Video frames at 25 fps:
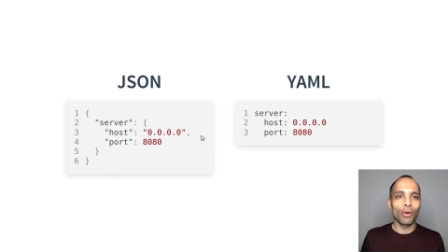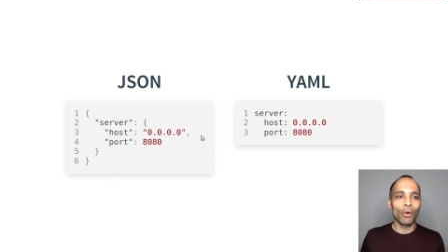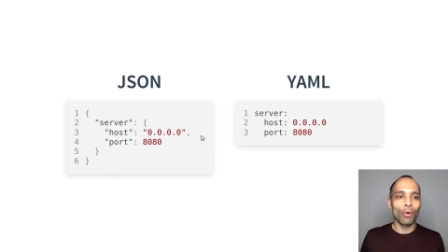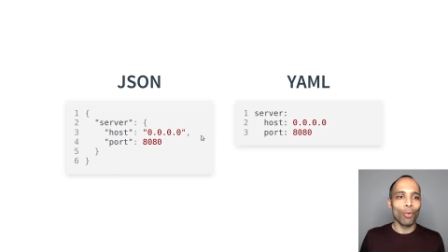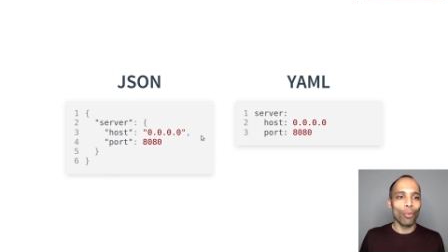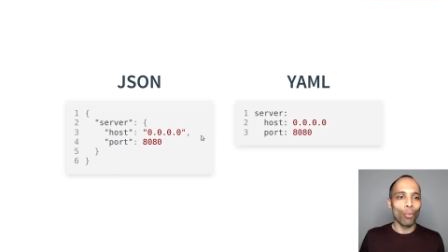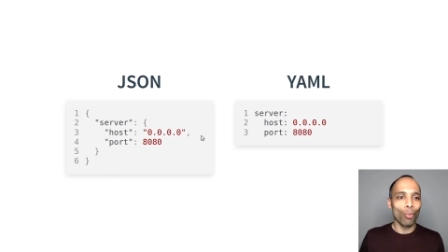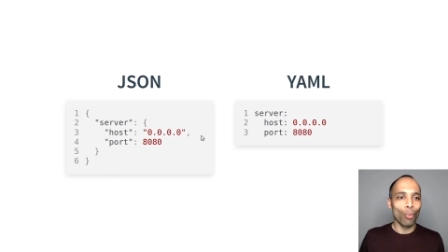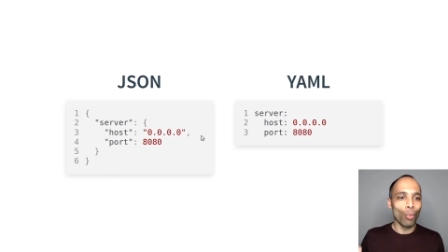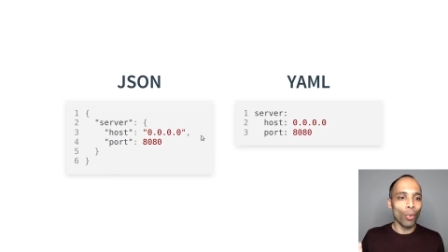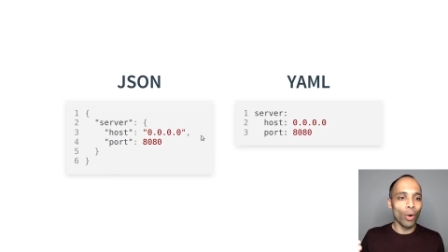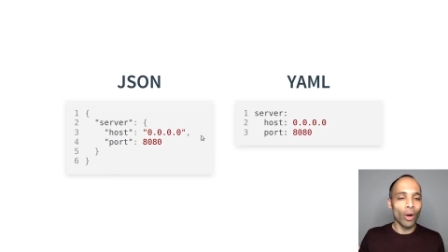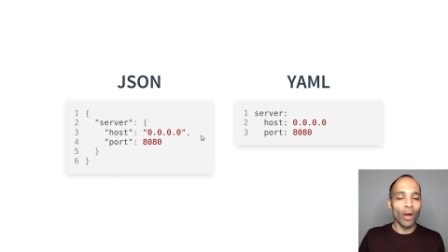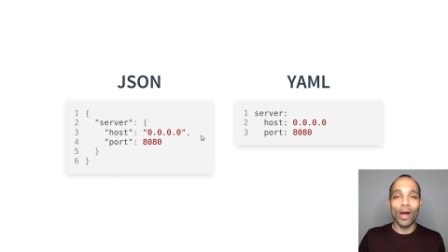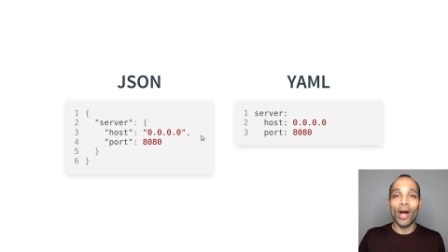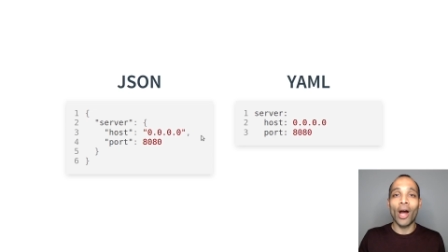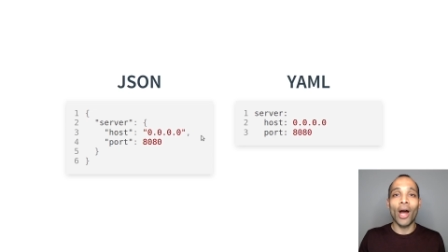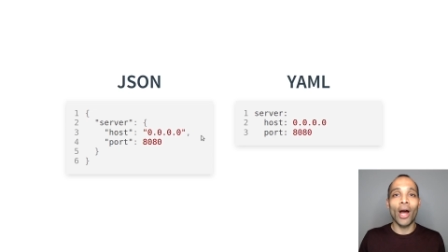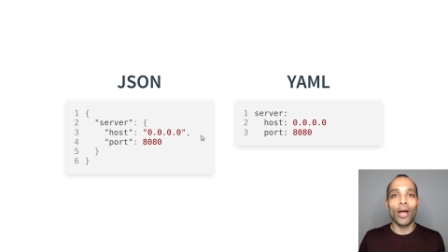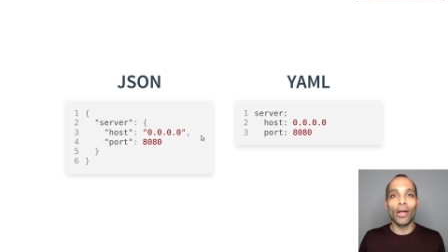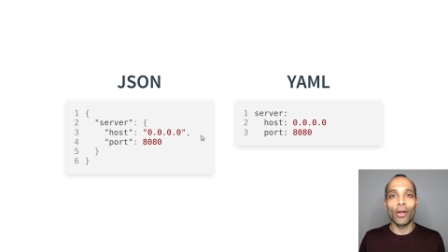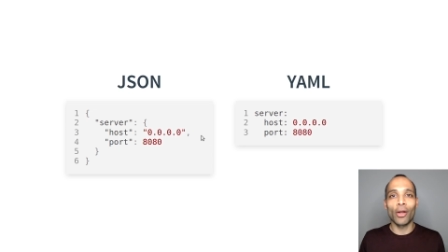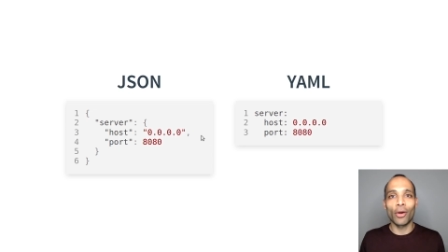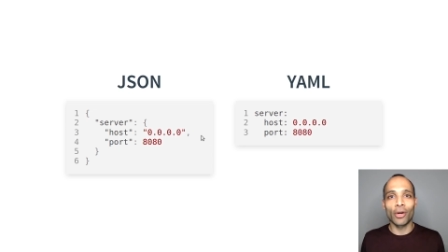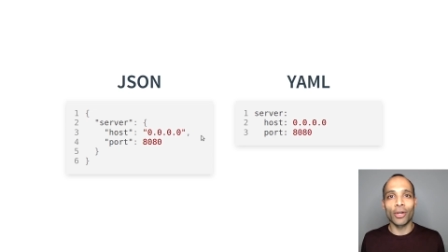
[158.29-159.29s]
what
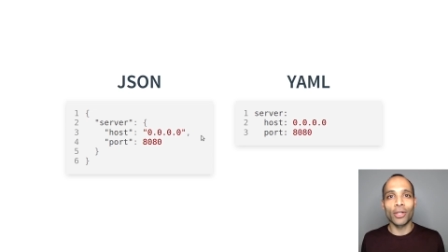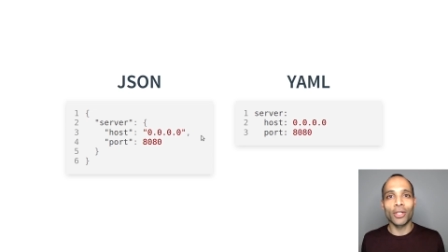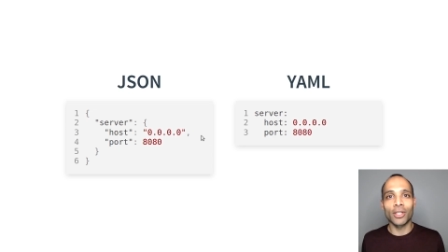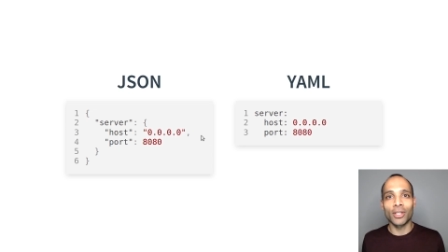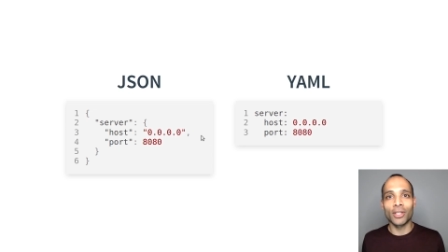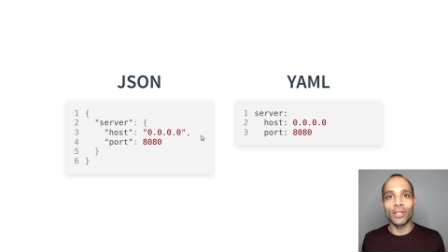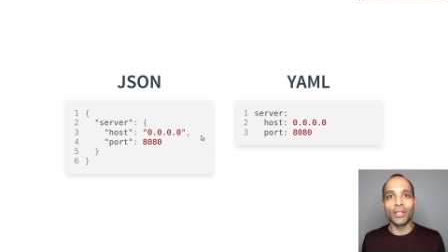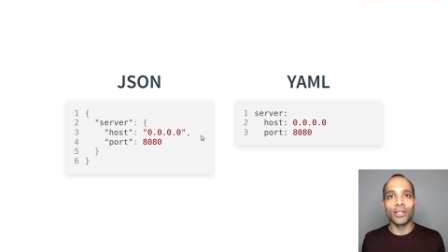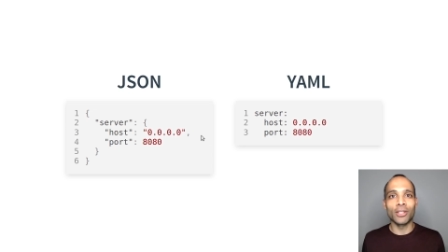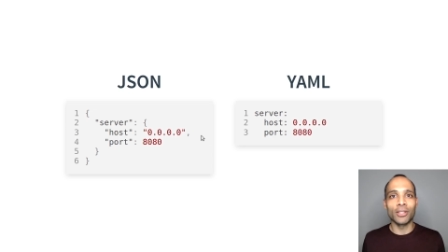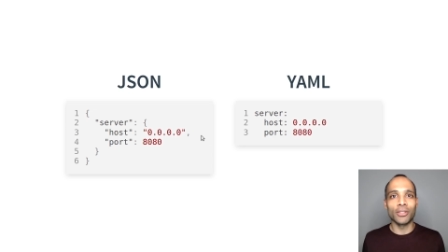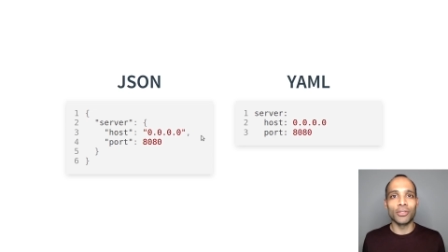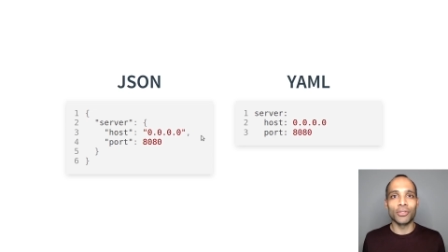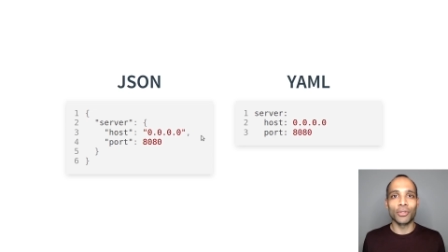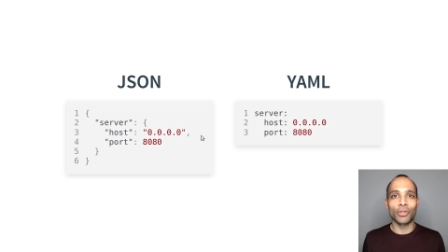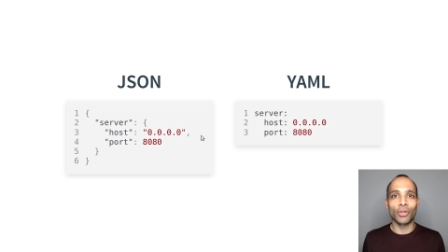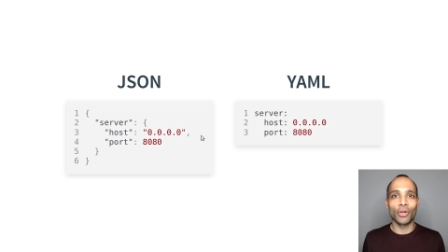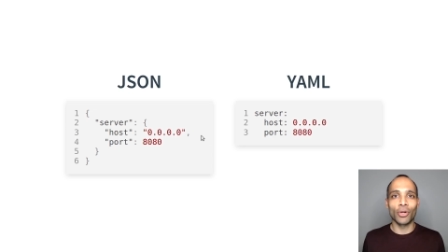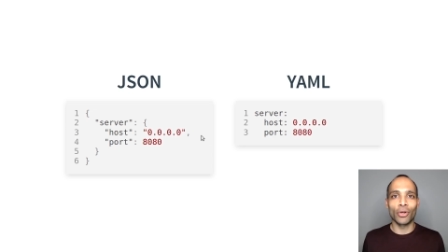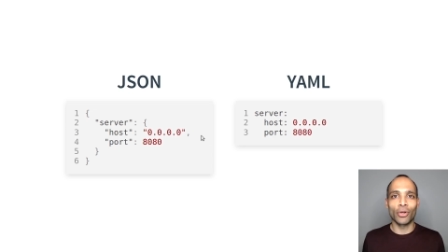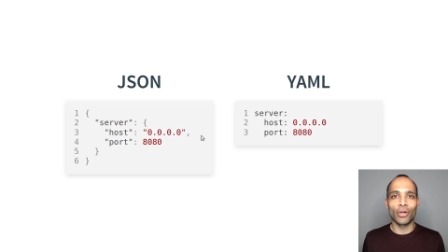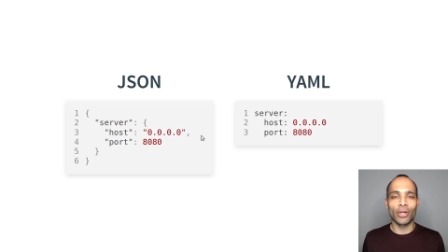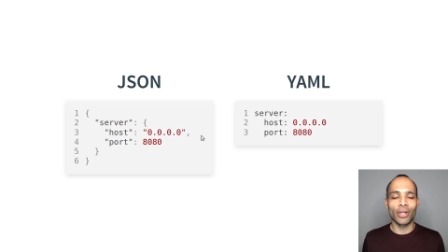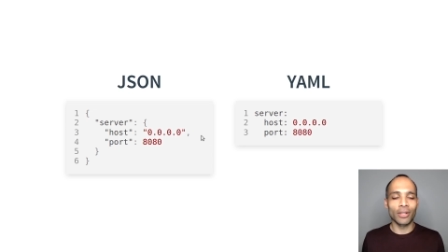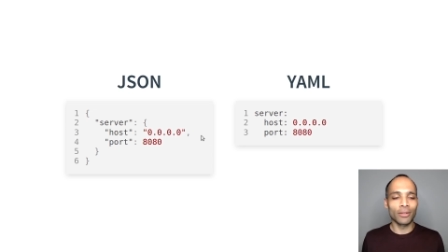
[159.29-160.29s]
hierarchy is
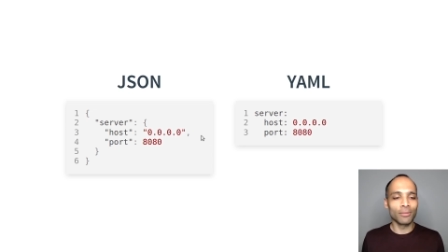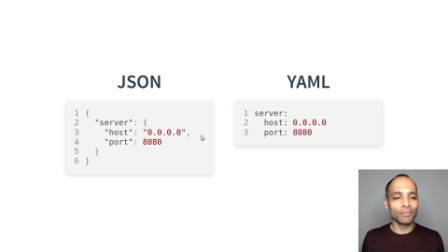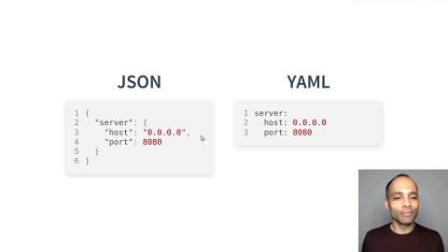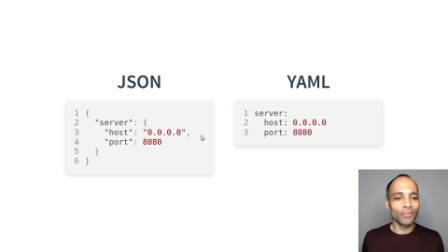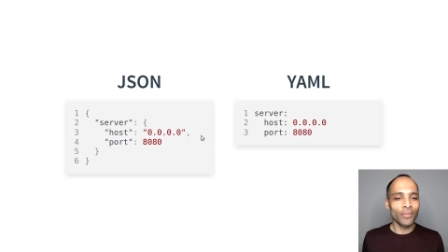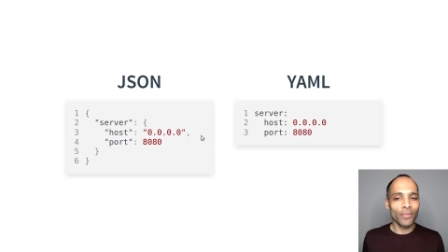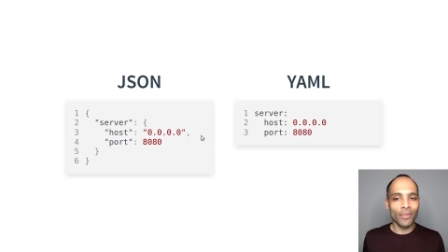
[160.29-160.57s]
occurring.